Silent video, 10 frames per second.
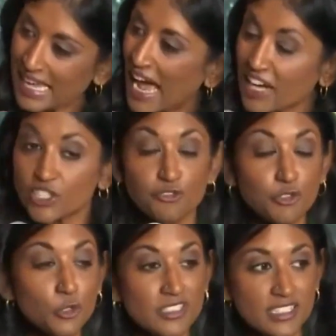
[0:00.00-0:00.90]
Actually,
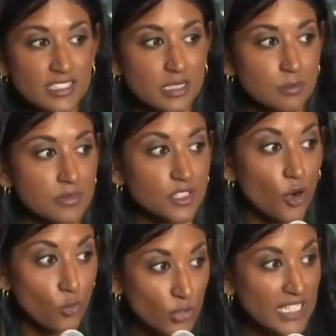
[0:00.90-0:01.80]
food systems are
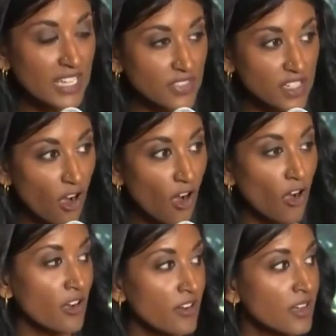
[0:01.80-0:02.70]
really at the
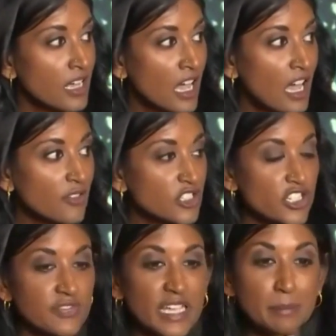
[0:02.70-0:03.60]
heart of
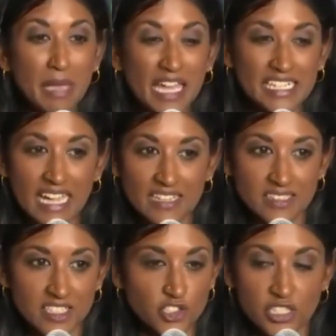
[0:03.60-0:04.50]
achieving many
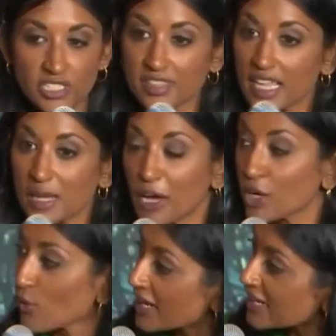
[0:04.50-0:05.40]
SDGs. Think about
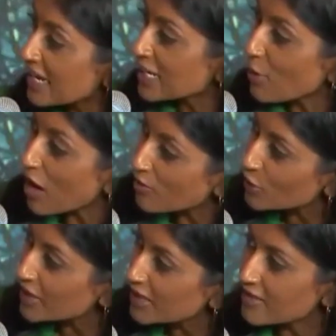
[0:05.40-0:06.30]
eradicating
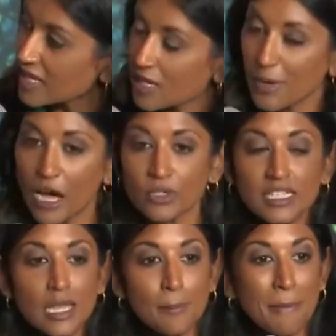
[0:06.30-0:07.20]
poverty, think about
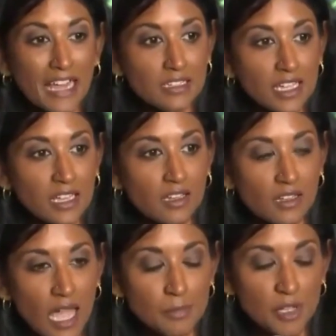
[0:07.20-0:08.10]
battling
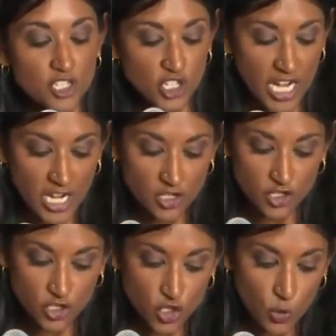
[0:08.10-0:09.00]
climate change,
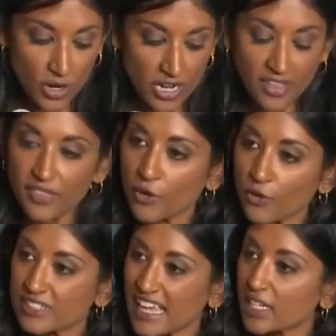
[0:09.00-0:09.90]
ensuring that there
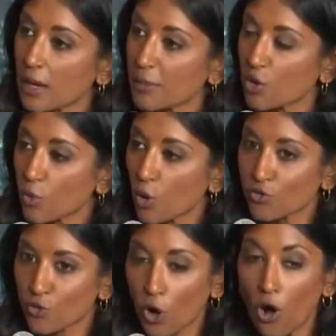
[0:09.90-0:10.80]
is economic growth
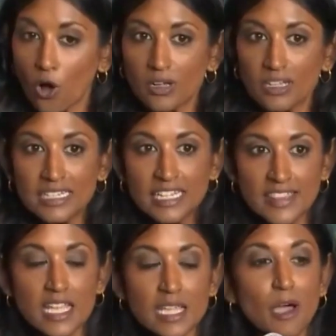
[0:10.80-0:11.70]
for all.
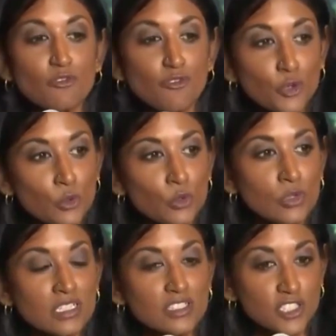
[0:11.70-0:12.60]
Think about food
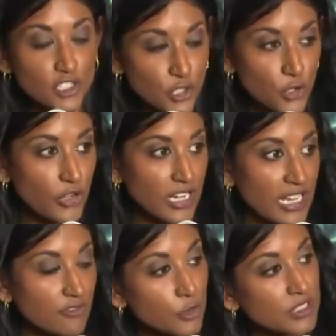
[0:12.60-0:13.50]
security
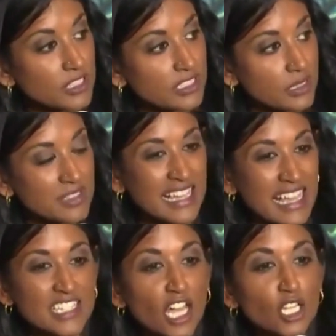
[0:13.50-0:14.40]
and food systems
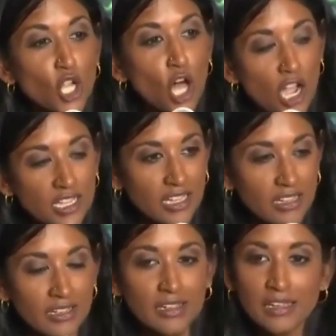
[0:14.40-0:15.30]
as
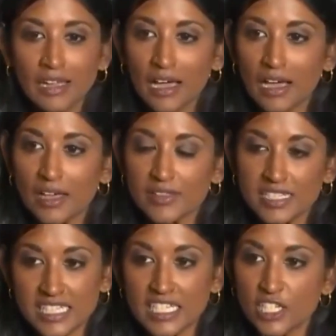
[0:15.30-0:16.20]
unlocking the
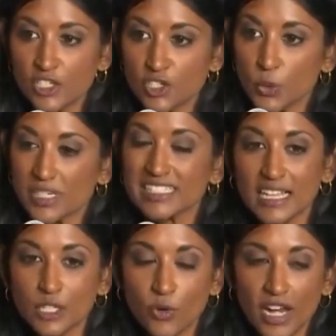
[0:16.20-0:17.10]
key to
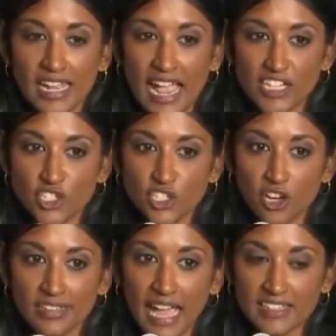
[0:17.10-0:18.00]
accelerating action
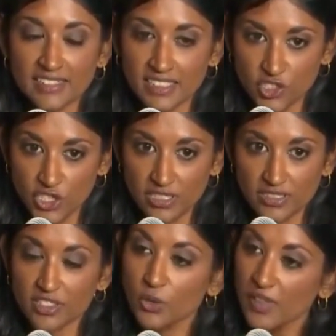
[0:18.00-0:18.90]
on SDGs.
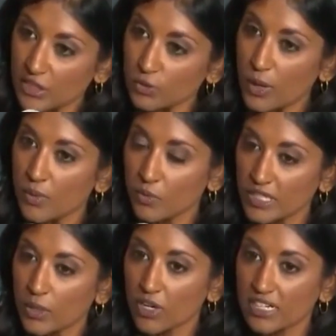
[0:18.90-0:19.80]
And so that's why we
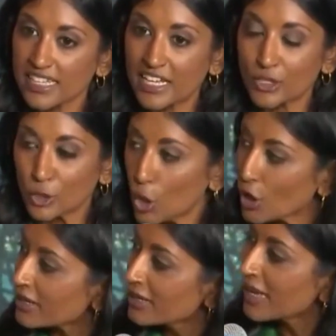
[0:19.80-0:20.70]
really want to take a
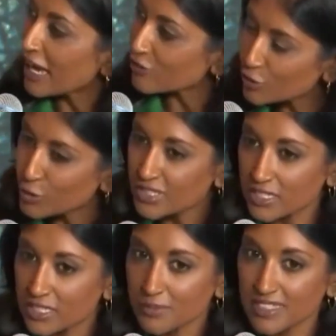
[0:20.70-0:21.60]
look at food
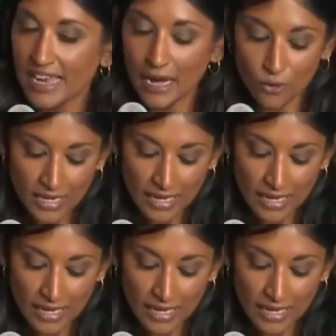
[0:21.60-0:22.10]
systems now.